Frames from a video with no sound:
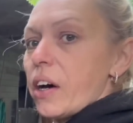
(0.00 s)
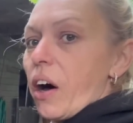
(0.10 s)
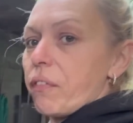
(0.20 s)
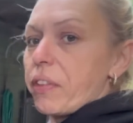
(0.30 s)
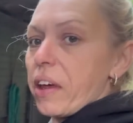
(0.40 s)

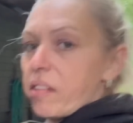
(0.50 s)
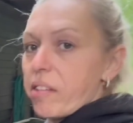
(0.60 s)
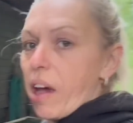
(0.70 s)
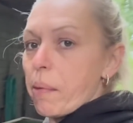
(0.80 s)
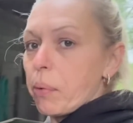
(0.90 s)
of these
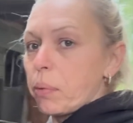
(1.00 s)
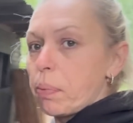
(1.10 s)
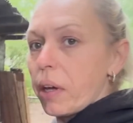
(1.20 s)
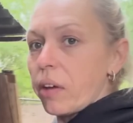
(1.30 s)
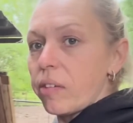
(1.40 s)
stables,
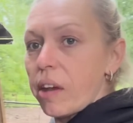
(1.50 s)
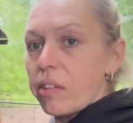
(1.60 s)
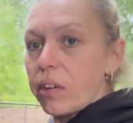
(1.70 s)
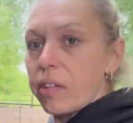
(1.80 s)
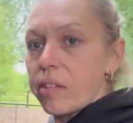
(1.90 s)
because they're
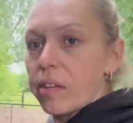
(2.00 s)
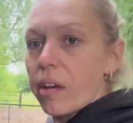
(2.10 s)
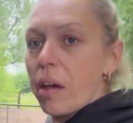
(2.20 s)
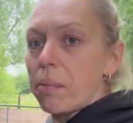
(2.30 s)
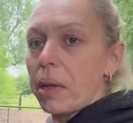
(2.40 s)
doing
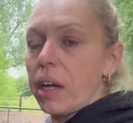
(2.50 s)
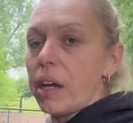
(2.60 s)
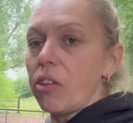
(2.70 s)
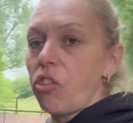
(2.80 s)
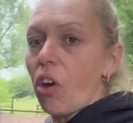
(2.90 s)
so many
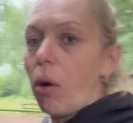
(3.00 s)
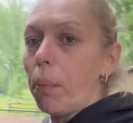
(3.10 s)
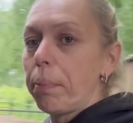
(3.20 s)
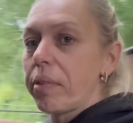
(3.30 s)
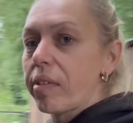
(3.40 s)

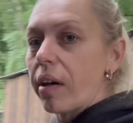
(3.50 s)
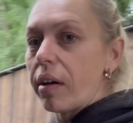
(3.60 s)
jobs.